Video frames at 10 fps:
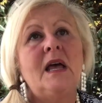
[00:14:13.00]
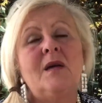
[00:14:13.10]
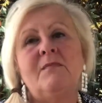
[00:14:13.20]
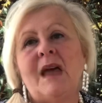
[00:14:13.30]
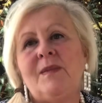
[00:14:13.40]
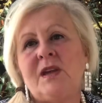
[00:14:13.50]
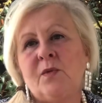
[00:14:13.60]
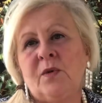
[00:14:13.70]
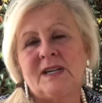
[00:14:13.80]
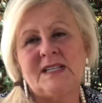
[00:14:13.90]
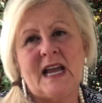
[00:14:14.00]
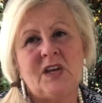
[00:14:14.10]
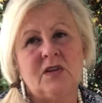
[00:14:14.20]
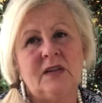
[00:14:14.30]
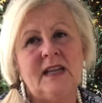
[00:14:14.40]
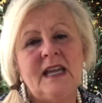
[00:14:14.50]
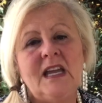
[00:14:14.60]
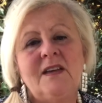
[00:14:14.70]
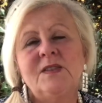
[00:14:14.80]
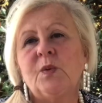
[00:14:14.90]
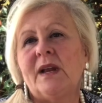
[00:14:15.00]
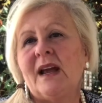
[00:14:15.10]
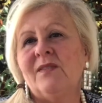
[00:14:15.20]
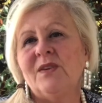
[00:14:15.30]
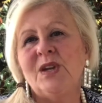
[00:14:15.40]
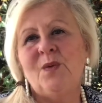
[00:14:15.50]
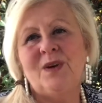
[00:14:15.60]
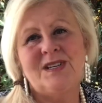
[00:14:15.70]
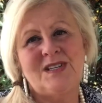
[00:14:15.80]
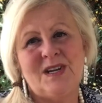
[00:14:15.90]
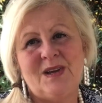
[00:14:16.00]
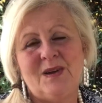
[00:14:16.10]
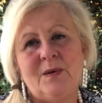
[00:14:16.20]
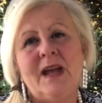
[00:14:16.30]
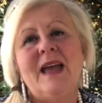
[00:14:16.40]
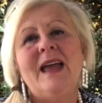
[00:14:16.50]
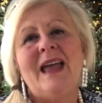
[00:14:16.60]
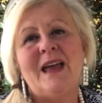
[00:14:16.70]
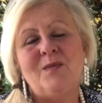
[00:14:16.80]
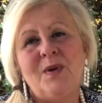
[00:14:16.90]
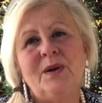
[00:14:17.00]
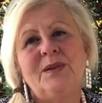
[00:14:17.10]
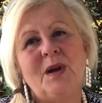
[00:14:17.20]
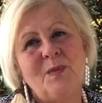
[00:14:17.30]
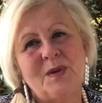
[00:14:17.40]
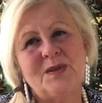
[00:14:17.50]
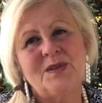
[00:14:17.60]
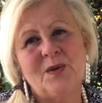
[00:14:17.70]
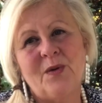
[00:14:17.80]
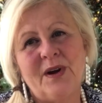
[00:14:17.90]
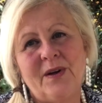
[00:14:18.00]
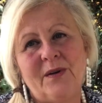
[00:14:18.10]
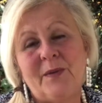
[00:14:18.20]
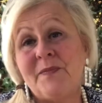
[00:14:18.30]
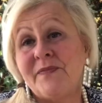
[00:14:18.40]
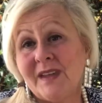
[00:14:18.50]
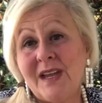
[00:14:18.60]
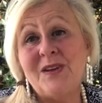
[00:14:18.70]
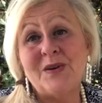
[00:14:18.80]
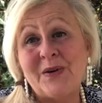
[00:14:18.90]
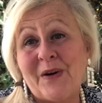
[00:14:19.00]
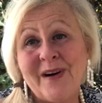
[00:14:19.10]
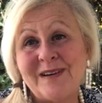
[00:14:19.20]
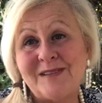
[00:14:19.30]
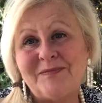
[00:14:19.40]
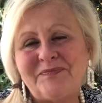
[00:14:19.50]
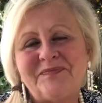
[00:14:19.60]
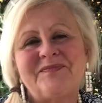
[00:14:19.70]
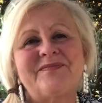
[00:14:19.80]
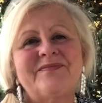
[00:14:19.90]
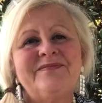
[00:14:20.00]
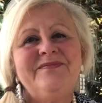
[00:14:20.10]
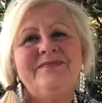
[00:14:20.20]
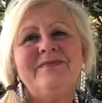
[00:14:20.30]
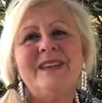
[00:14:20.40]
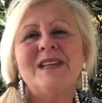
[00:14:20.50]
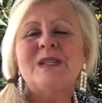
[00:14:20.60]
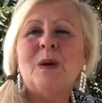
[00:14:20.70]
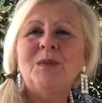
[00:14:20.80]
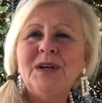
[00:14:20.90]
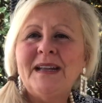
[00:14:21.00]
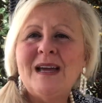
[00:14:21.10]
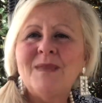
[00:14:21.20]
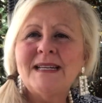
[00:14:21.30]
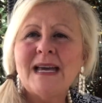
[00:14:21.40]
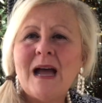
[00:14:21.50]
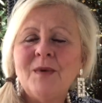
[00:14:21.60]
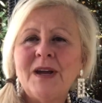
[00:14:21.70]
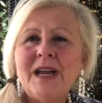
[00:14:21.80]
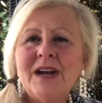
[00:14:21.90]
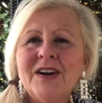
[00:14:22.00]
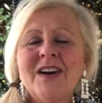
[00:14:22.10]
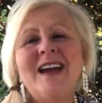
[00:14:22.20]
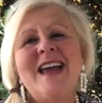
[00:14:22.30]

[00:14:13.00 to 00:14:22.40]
maybe you want to take your leaves, whatever you want to do, and build up your soil in your garden. So I'm looking at my timer here,